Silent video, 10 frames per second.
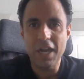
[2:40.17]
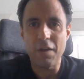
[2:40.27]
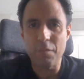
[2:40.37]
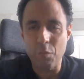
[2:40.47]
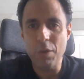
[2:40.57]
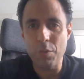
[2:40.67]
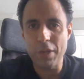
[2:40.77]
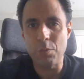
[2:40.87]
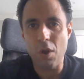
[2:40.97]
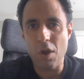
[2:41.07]
of what
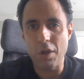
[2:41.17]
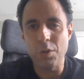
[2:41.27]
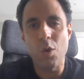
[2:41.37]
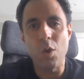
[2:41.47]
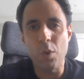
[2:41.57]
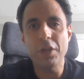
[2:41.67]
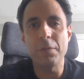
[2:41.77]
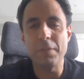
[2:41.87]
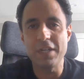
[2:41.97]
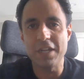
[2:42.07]
went wrong or what
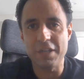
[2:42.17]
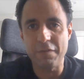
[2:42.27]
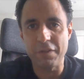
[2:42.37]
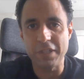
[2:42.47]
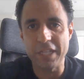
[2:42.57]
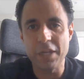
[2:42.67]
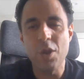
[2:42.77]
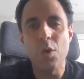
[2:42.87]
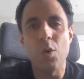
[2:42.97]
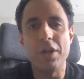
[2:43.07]
could have been done differently
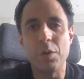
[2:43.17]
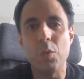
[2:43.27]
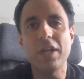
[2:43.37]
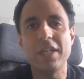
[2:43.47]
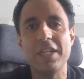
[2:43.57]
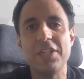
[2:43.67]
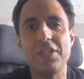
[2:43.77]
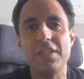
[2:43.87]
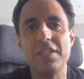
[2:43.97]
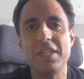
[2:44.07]
or under what
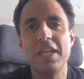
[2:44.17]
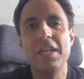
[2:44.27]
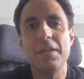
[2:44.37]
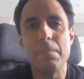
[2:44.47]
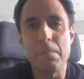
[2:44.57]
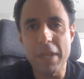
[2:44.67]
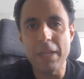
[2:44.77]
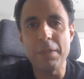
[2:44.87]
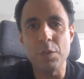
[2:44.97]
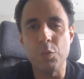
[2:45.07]
conditions
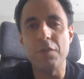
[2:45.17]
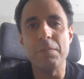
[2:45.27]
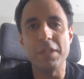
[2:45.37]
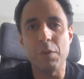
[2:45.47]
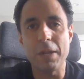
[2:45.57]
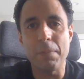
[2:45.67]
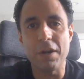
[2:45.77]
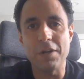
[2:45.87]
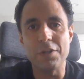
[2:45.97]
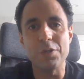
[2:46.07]
maybe you would have been the right
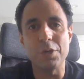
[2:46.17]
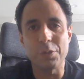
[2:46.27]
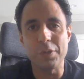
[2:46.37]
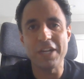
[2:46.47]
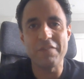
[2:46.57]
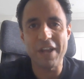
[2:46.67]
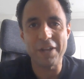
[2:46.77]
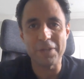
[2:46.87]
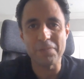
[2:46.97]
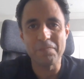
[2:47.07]
partners or created
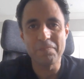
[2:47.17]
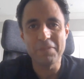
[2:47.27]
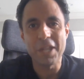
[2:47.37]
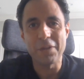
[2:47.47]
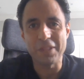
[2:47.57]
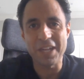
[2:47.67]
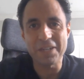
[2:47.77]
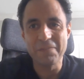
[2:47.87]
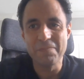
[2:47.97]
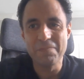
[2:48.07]
value. Good luck.